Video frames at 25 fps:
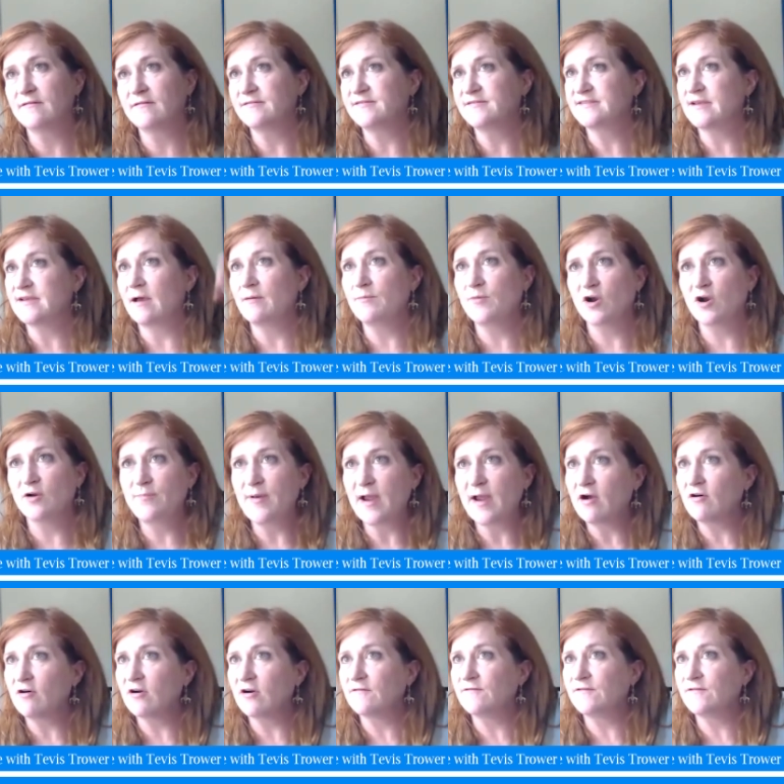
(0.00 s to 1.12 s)
Some are
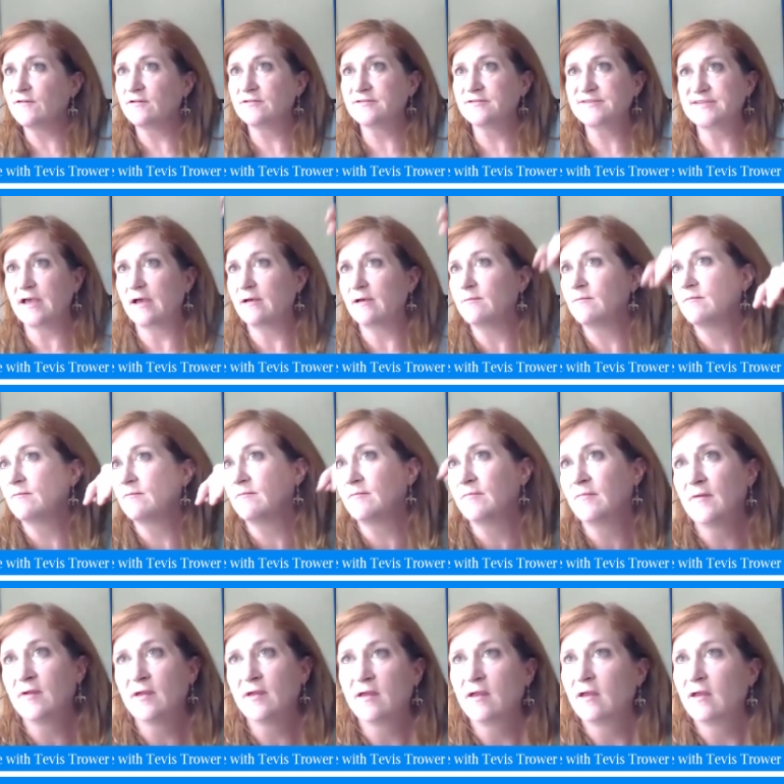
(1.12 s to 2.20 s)
powerful, some